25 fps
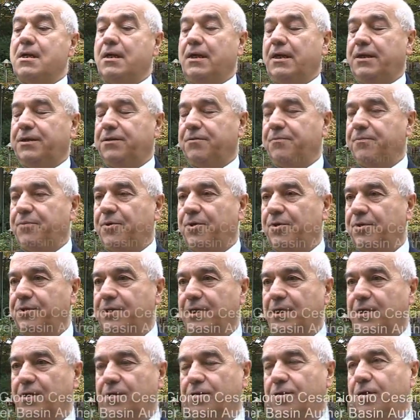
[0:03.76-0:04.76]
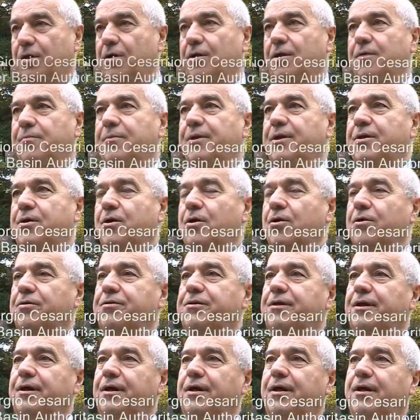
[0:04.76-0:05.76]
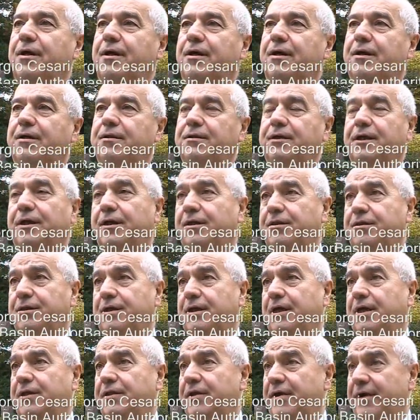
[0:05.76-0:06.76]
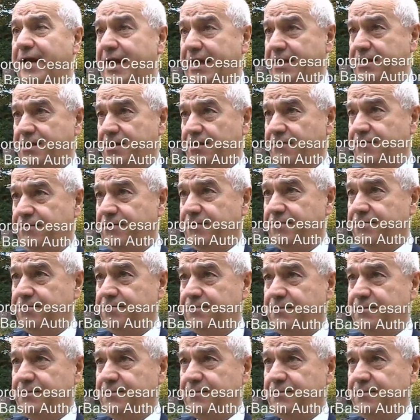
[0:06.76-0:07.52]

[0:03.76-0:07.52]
It's important not only because there is a directive